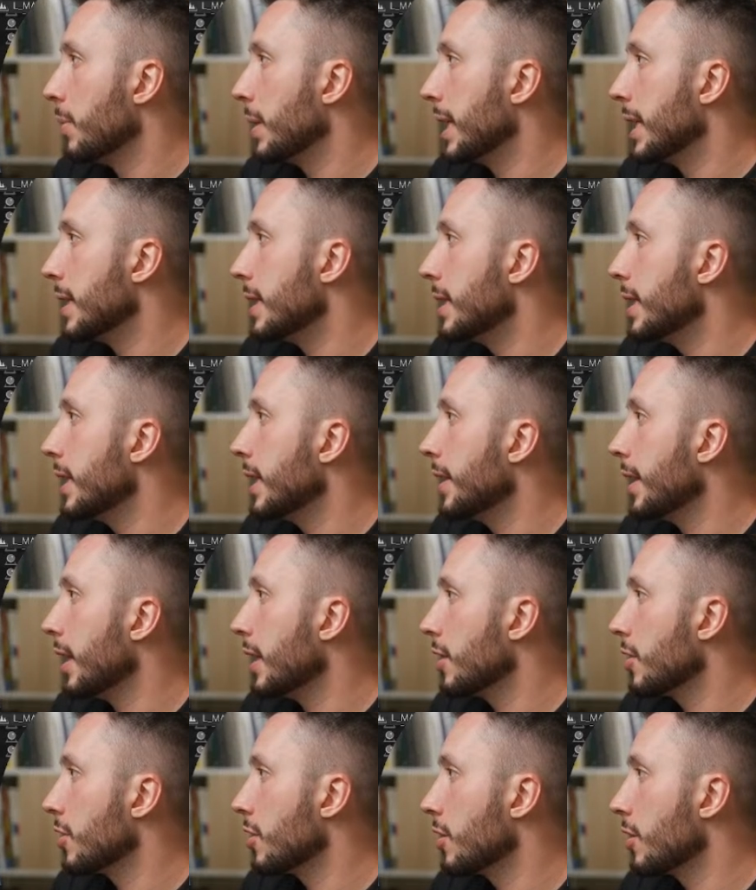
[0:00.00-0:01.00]
we can see that
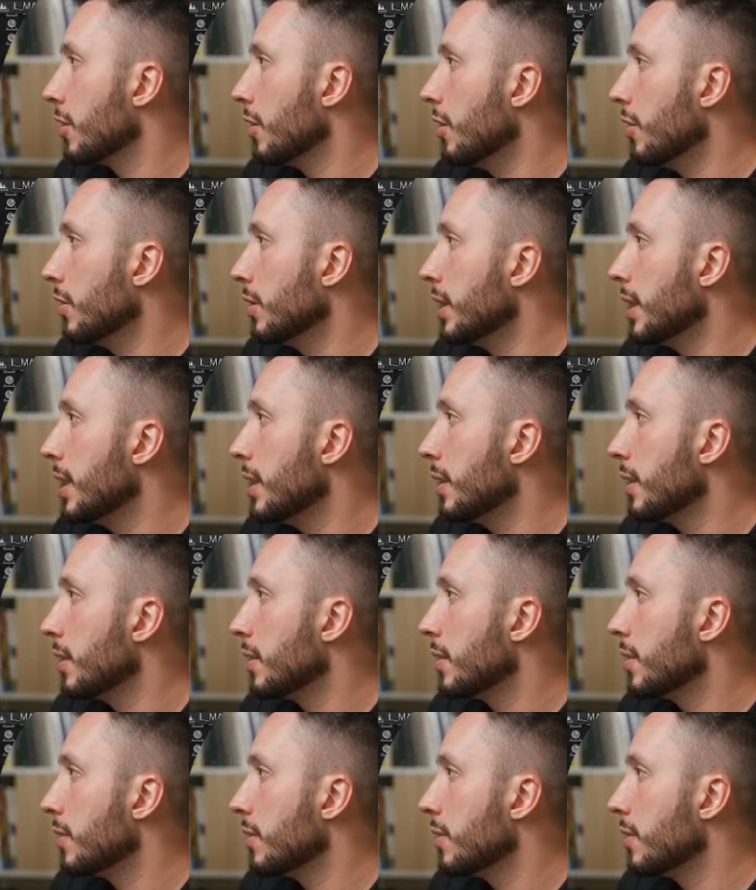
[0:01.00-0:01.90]
it slowly